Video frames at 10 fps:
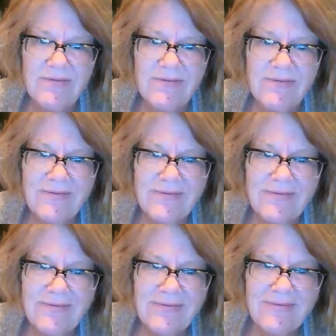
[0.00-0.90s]

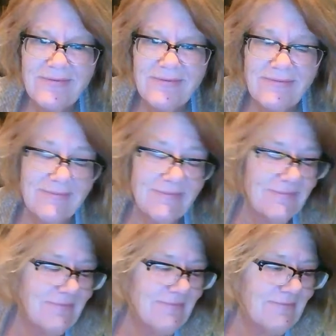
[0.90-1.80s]

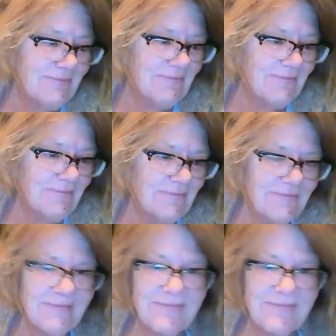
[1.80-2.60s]
No one is speaking in this clip.